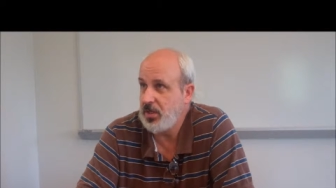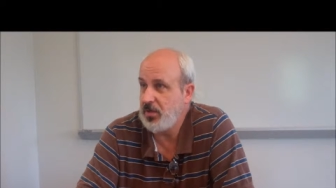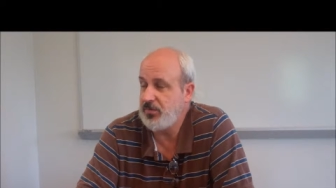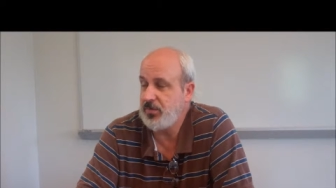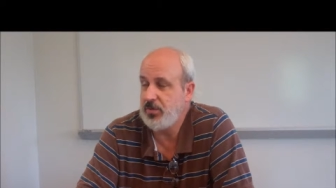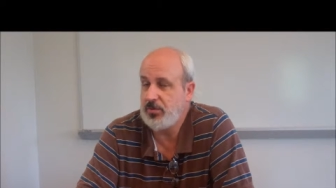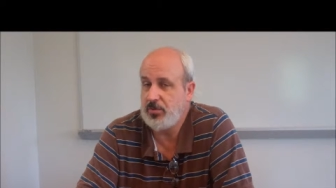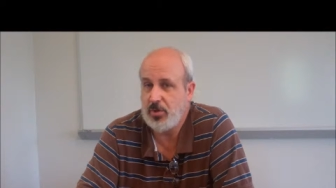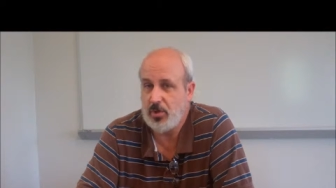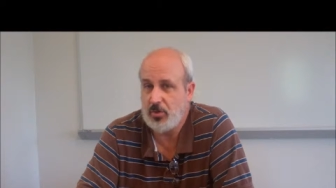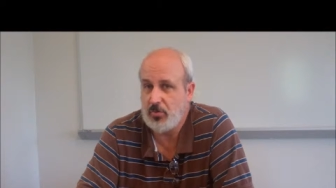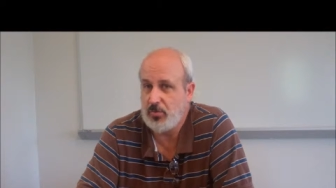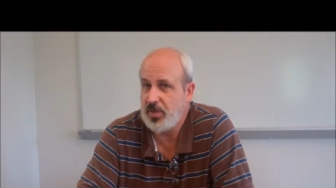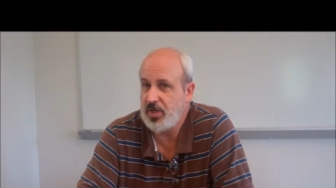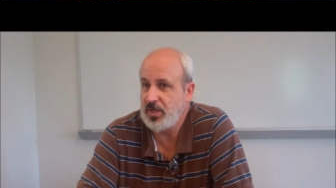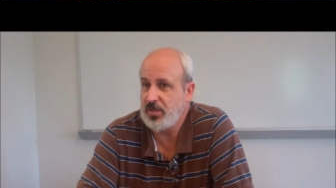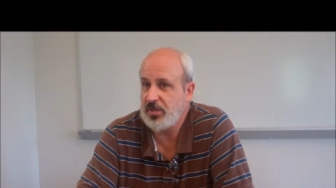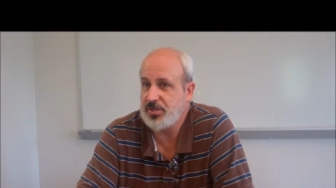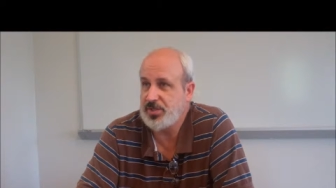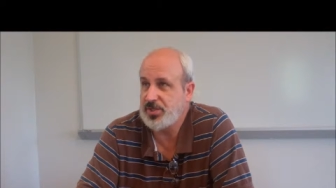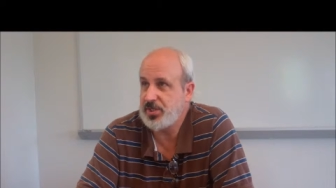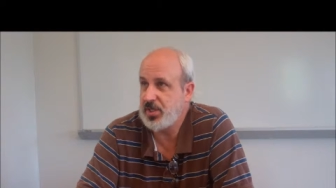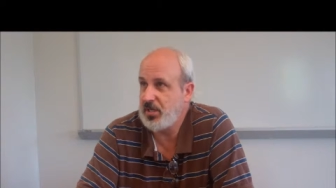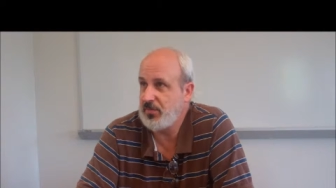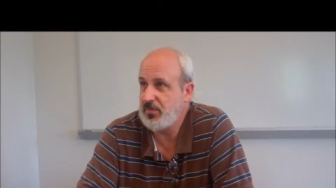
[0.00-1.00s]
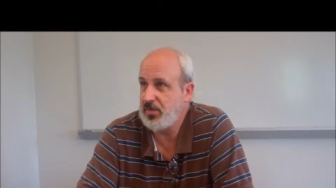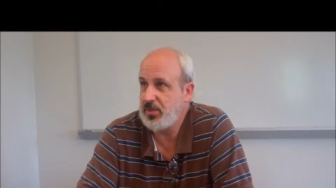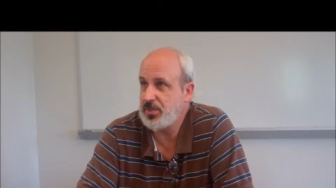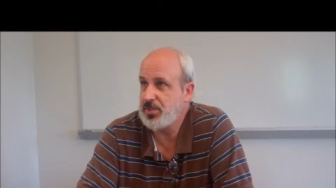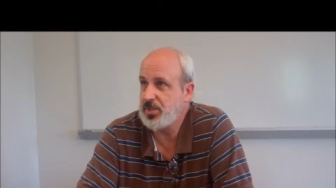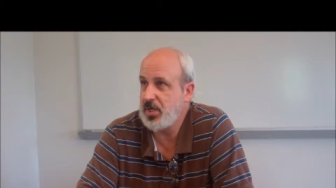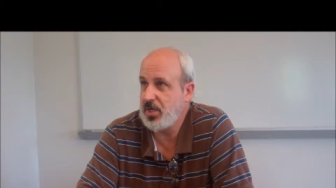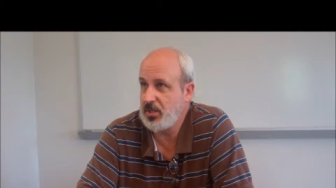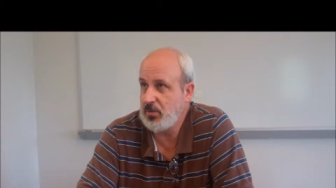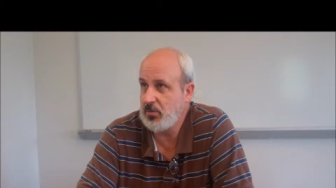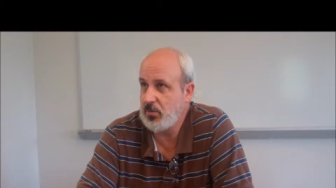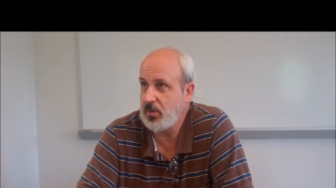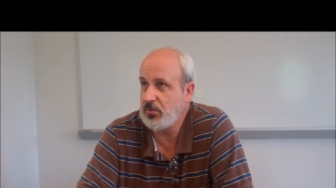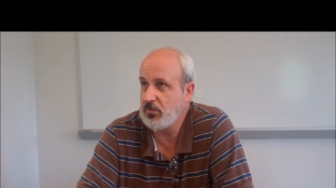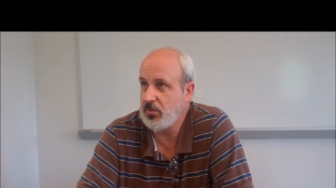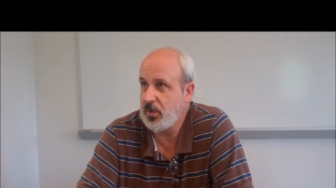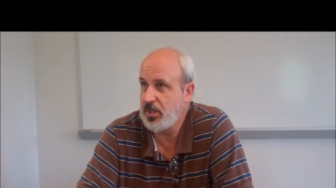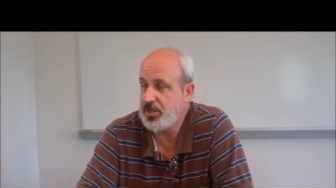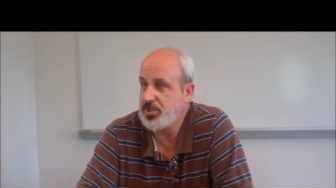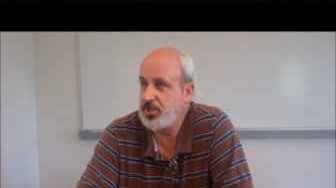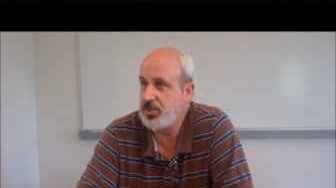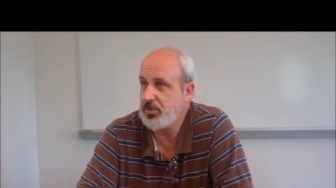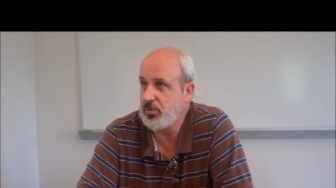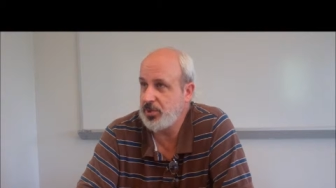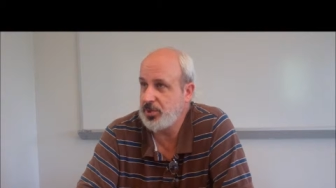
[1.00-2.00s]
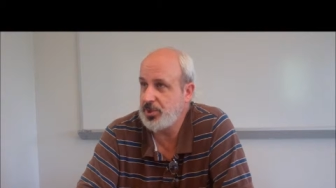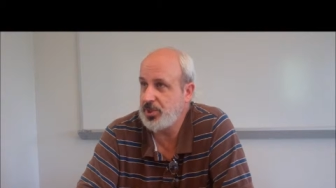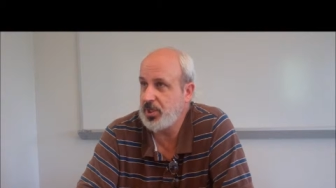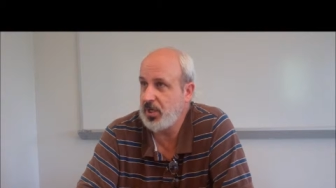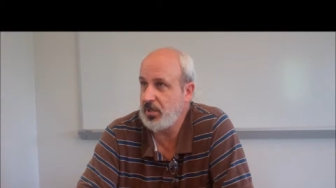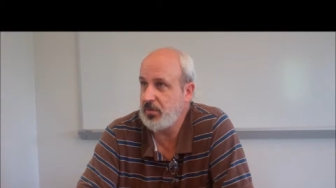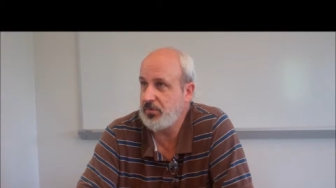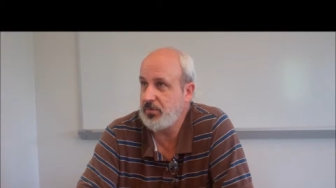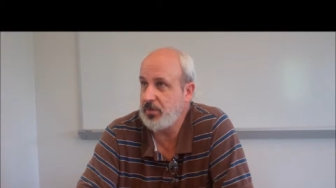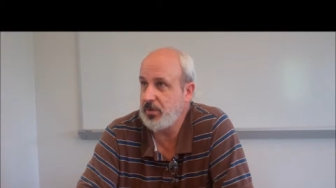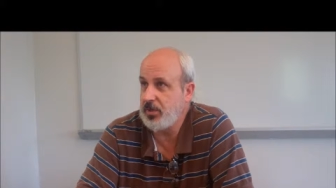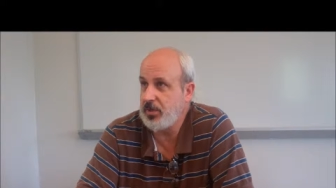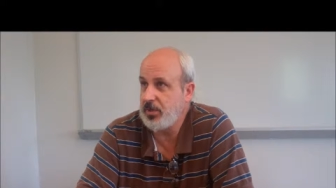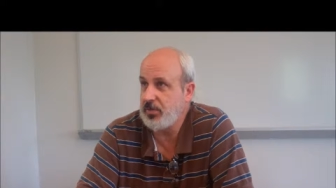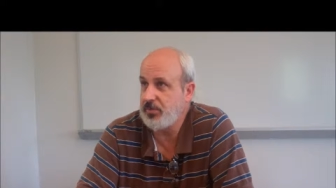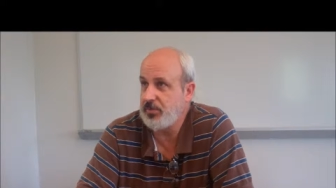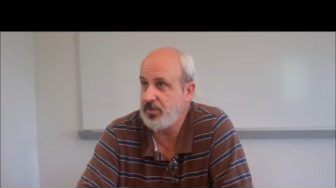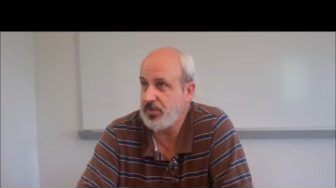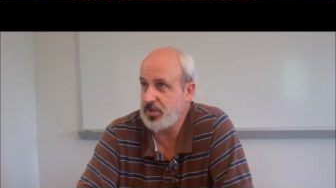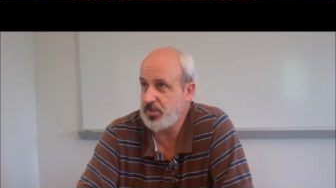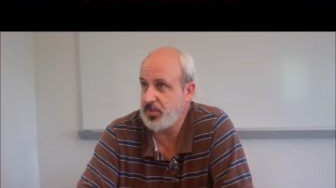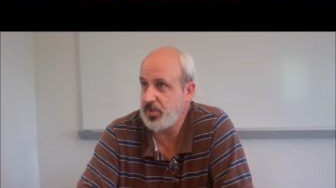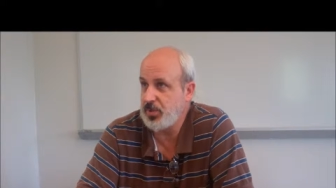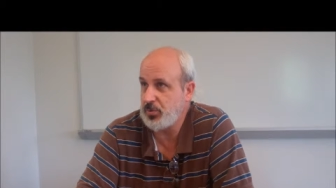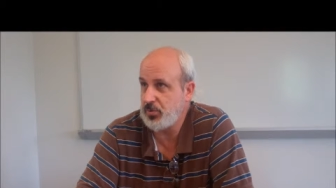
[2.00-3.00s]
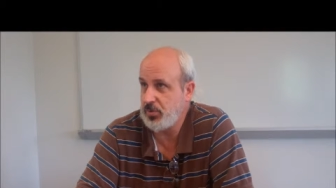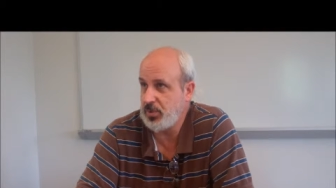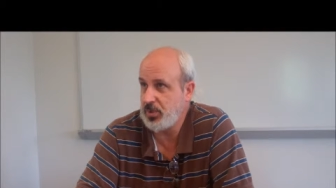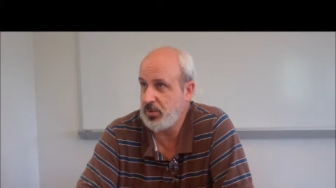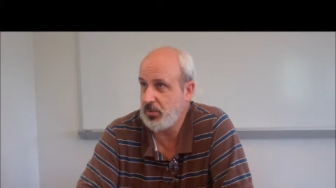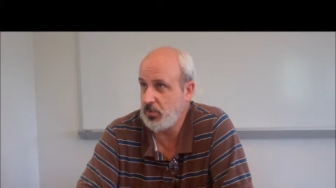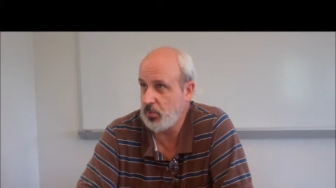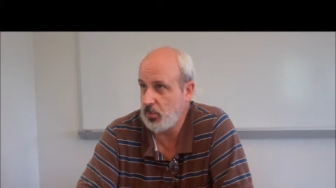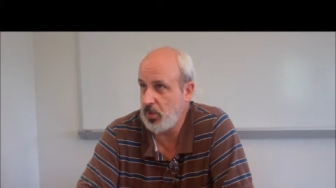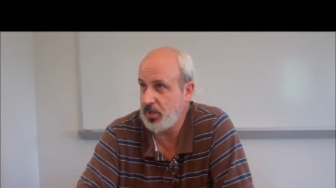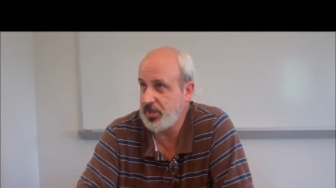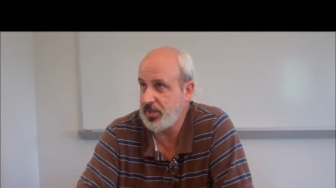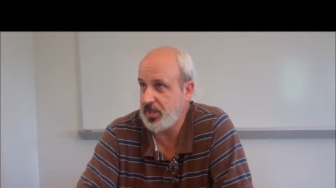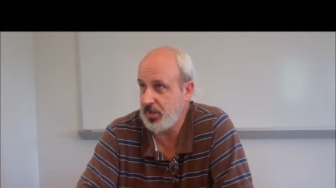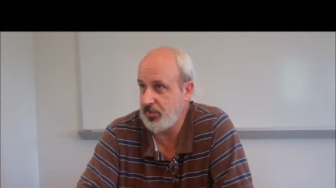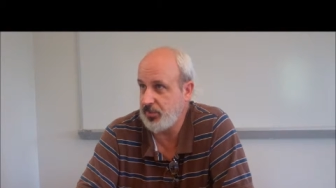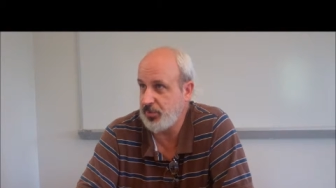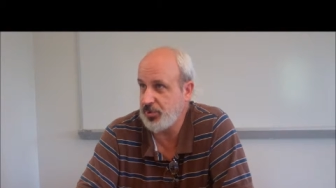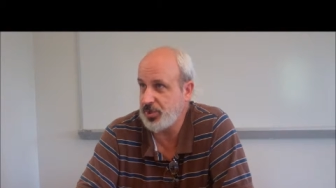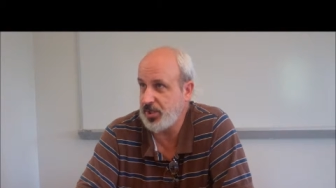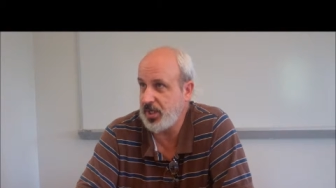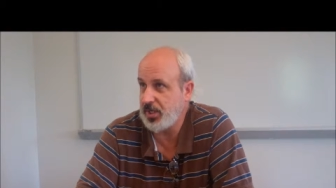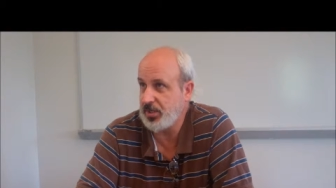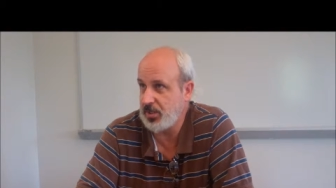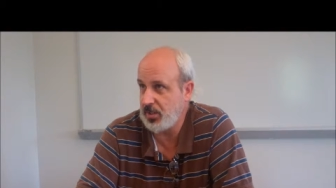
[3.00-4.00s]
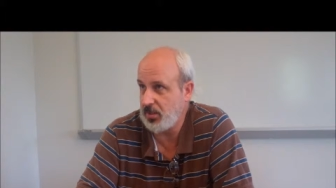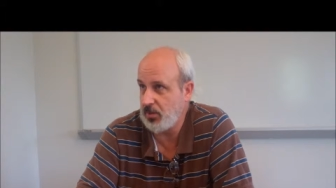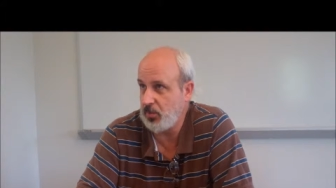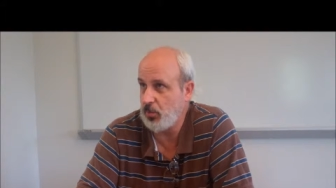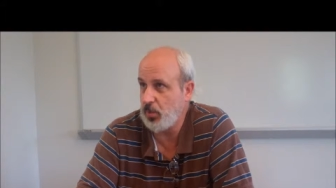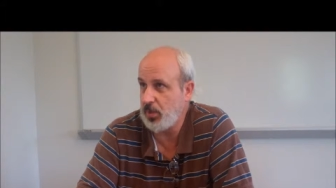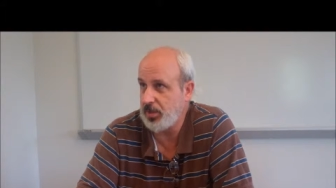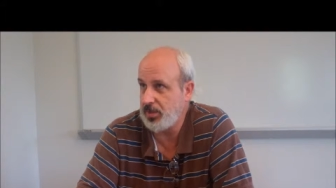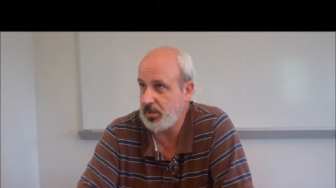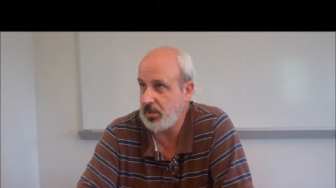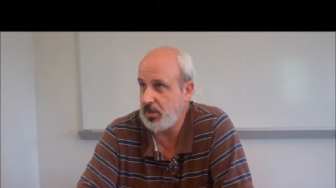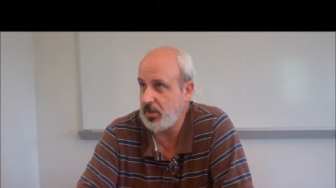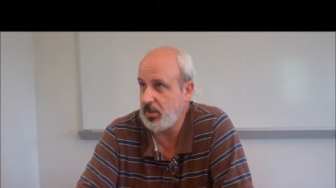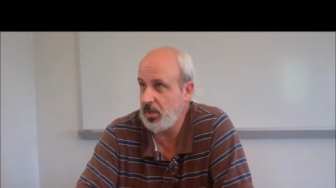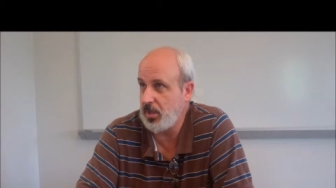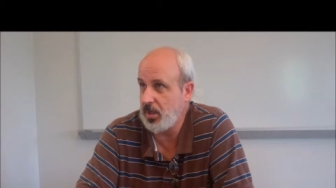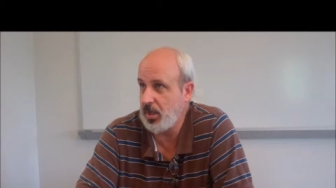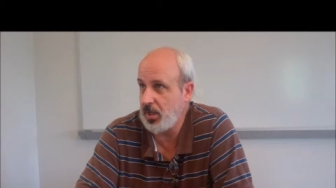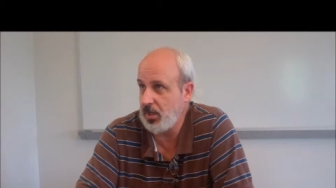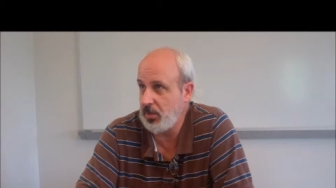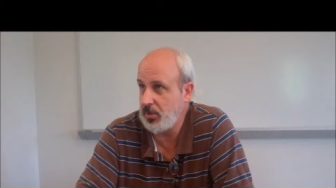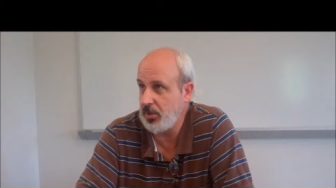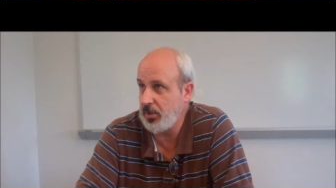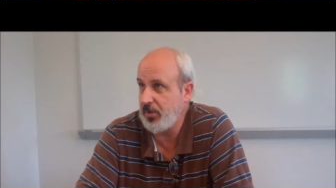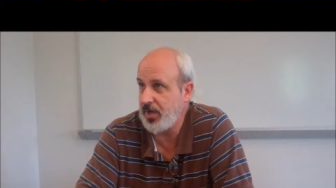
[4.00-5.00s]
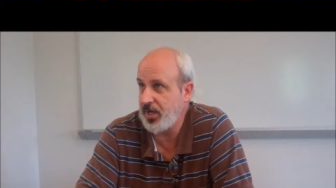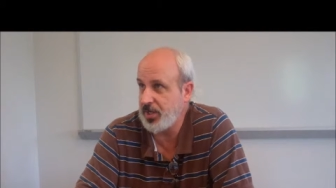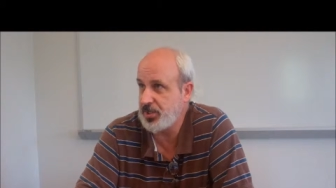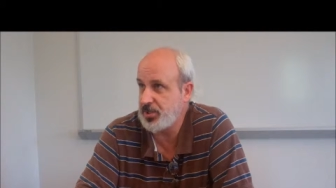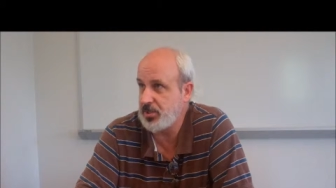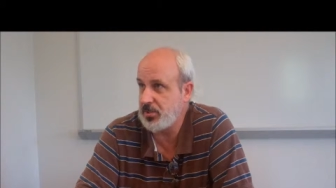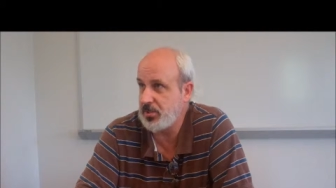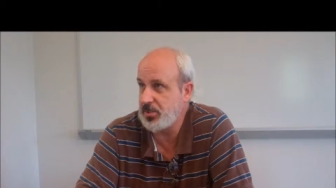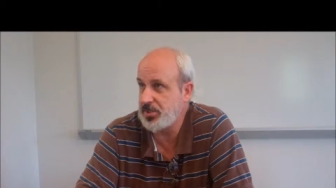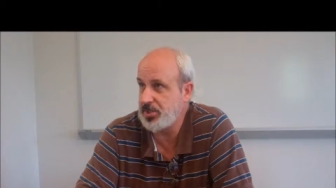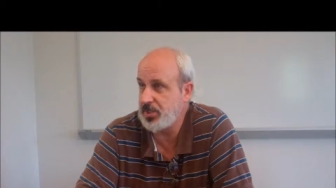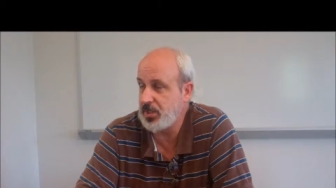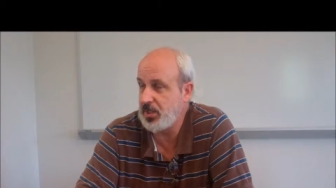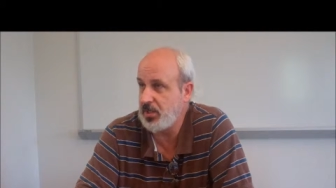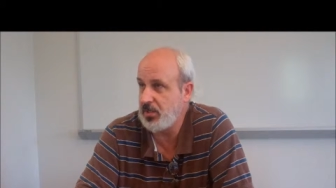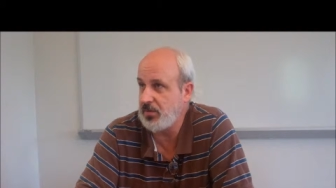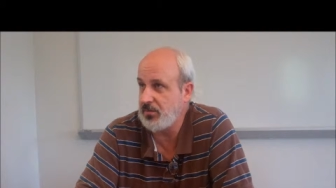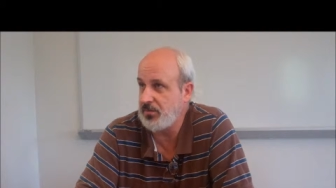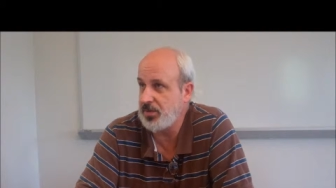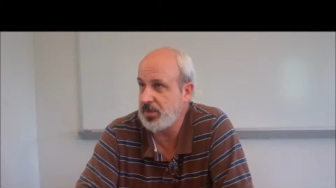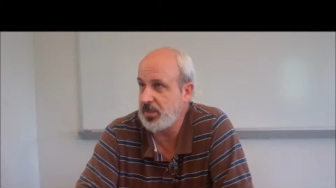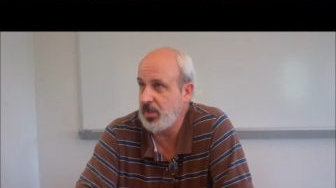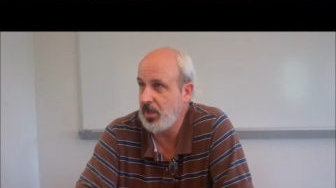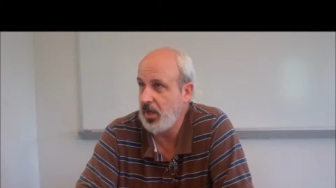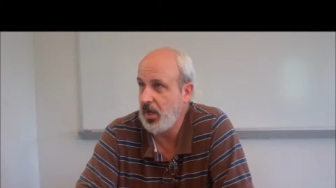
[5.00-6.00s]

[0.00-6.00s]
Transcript: If you don't make the savings, Honeywell writes you a check for the difference between what they projected and what uh, you actually saved.